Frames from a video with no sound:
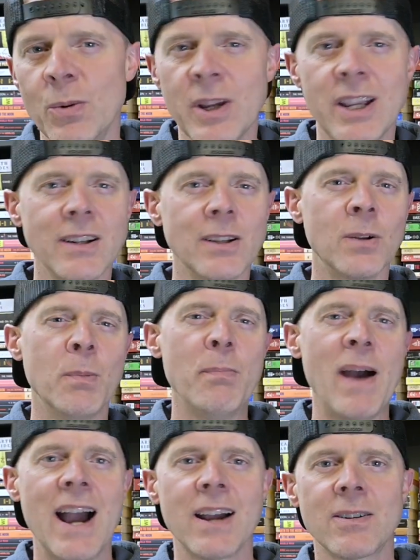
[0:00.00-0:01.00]
we get a little
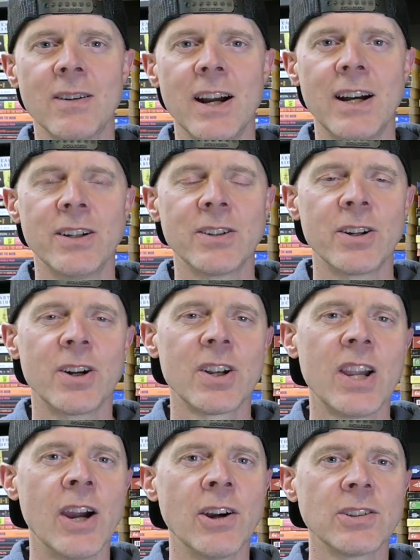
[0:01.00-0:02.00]
background on our
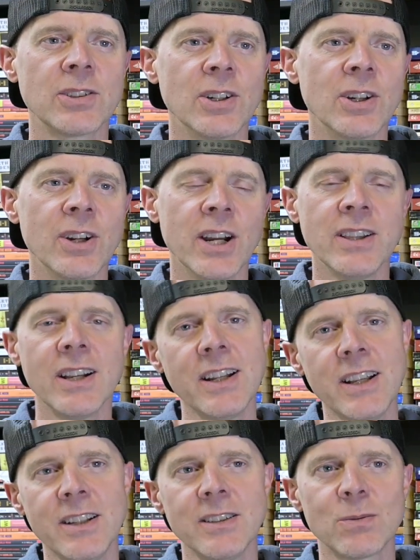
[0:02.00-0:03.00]
character, and then
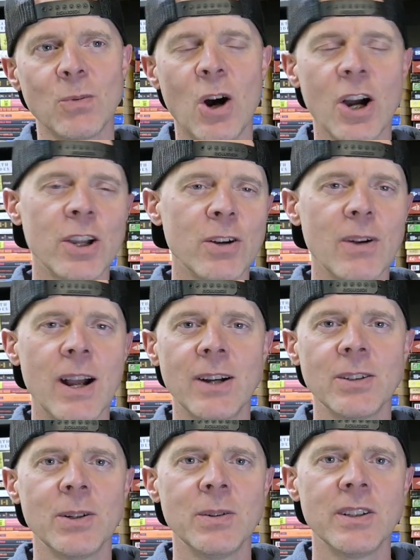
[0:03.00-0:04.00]
he's walking
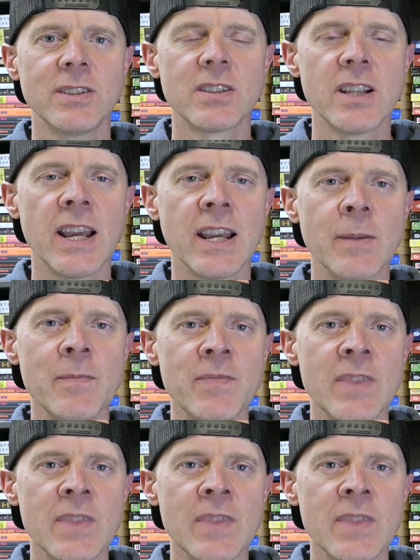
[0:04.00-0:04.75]
around doing his thing.